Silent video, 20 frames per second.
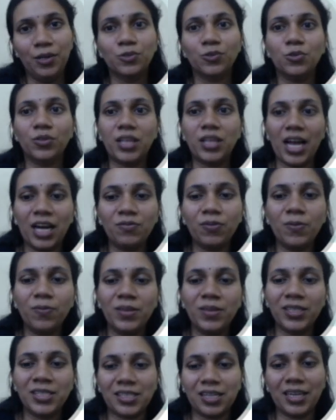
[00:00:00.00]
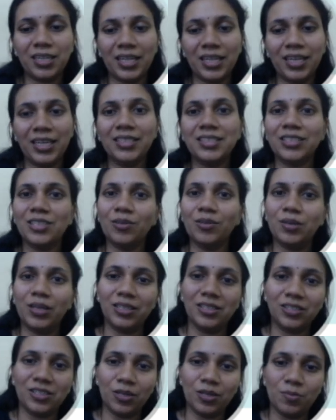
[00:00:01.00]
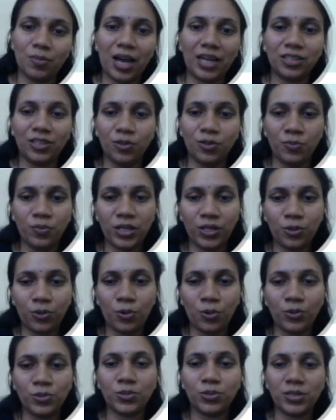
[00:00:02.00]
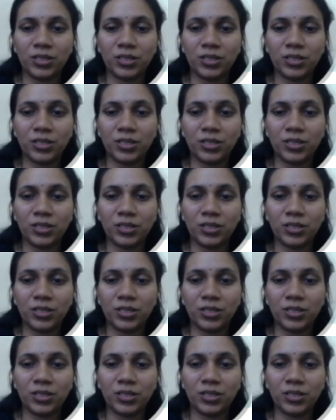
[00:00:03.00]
So that we will study some in some other videos.